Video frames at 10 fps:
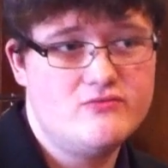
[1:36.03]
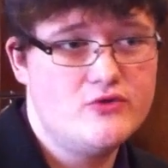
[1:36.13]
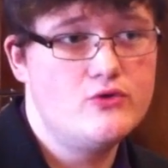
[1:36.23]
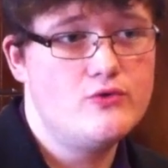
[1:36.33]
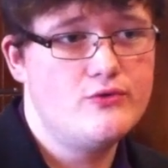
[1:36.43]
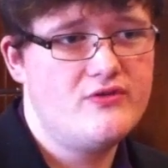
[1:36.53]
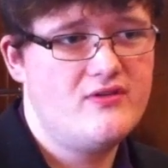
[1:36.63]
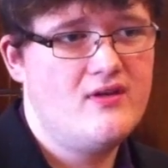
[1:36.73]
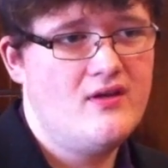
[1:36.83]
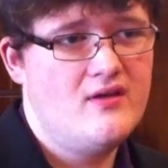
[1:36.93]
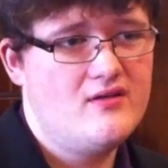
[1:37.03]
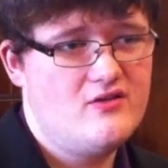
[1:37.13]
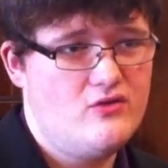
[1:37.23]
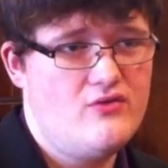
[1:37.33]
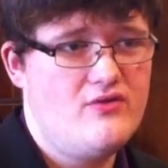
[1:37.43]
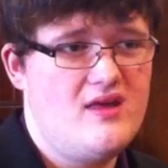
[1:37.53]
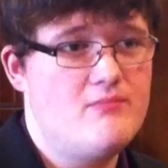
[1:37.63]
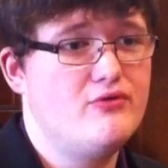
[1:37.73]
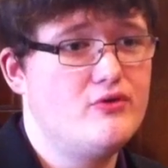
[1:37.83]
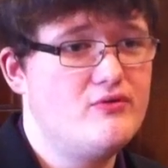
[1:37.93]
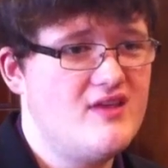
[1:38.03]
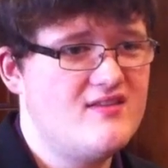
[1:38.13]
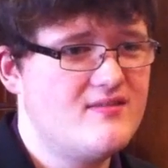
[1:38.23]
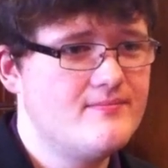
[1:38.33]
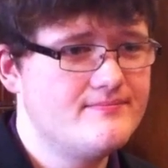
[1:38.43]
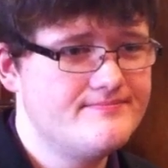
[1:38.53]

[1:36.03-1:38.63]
and rules to sort of improve this.